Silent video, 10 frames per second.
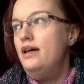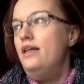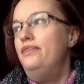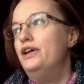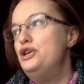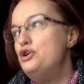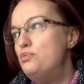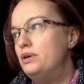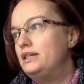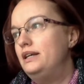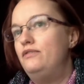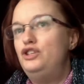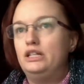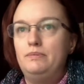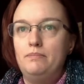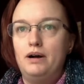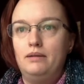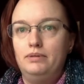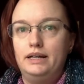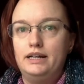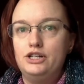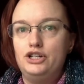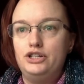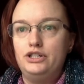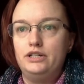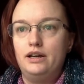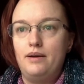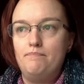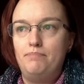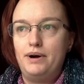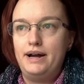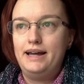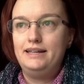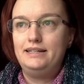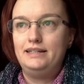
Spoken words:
the new books that have just been published, but